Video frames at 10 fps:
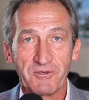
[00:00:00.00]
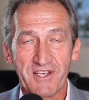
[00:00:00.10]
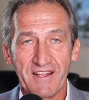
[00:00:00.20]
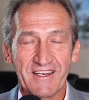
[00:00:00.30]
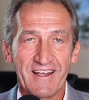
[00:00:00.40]
was
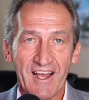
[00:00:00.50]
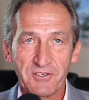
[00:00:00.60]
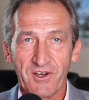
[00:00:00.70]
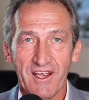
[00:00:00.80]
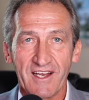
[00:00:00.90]
on the
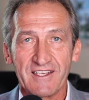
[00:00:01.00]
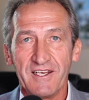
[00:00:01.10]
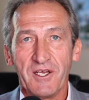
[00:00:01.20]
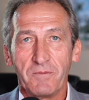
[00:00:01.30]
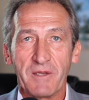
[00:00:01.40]
contract.
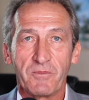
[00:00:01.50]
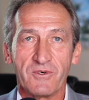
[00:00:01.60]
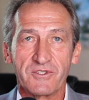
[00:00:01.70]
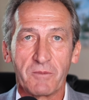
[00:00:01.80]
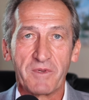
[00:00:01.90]

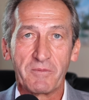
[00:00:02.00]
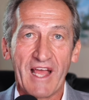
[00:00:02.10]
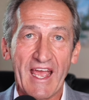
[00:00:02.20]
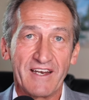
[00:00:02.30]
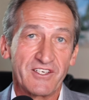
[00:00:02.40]
Some people
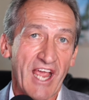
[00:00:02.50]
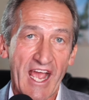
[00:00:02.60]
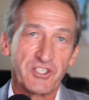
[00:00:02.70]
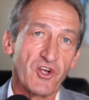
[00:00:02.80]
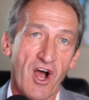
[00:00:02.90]
had
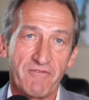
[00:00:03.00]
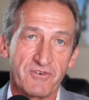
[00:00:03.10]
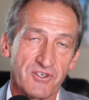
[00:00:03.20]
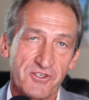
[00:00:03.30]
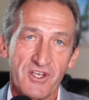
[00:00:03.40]
cash
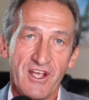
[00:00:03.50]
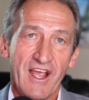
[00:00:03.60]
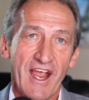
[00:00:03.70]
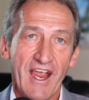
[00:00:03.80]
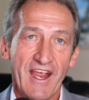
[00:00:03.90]
offers,
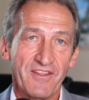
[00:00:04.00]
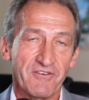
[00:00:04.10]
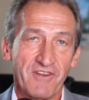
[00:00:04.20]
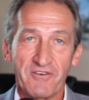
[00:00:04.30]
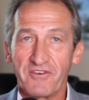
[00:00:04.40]
and their
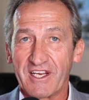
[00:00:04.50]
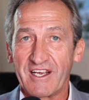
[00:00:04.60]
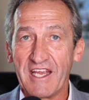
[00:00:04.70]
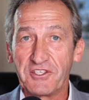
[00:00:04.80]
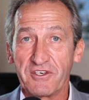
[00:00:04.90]

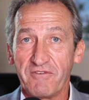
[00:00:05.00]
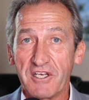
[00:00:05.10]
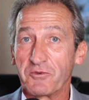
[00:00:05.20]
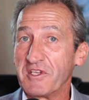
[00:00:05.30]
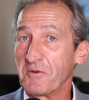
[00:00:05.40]
verification of
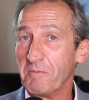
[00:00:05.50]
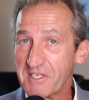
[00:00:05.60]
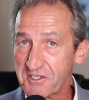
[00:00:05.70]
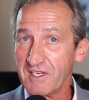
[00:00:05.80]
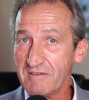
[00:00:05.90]
funds were either
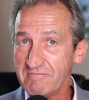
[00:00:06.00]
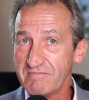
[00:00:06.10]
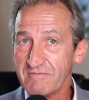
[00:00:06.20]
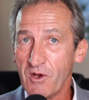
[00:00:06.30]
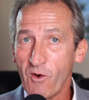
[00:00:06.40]
missing,
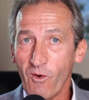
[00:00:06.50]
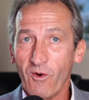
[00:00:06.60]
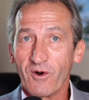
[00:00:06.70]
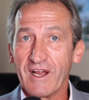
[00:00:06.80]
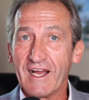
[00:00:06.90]

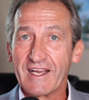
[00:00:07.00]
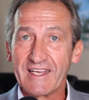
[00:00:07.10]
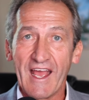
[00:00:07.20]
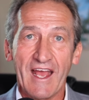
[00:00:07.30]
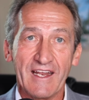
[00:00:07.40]
or
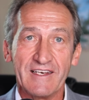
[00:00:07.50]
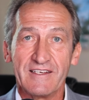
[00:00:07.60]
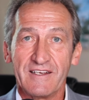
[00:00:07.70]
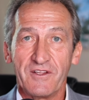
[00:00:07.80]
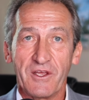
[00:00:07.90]
again,
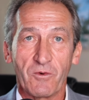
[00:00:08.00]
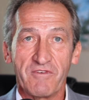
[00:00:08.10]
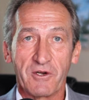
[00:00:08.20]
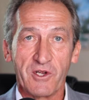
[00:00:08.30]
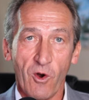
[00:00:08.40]
they were
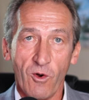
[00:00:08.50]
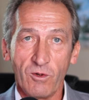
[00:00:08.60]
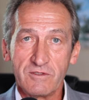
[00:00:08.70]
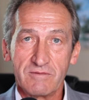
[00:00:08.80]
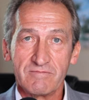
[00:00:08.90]
very
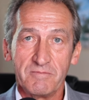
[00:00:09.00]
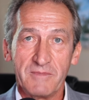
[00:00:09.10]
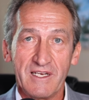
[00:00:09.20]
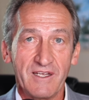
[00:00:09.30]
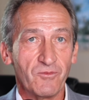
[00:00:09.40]
old,
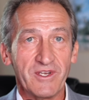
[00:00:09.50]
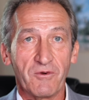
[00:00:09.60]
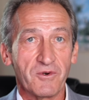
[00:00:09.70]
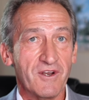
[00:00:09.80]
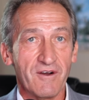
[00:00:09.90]
meaning we
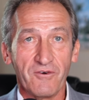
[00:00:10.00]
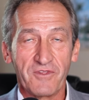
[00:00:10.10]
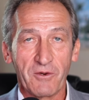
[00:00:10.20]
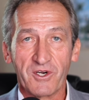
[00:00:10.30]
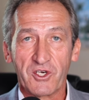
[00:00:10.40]
don't know if
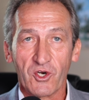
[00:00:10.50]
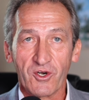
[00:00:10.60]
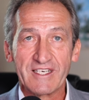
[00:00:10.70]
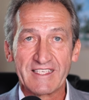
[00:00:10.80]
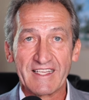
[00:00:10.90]
they were
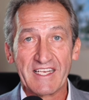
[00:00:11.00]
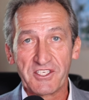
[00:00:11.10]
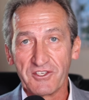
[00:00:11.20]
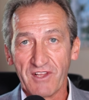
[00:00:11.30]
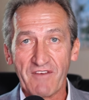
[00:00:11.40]
current and they
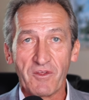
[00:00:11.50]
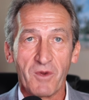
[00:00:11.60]
still have the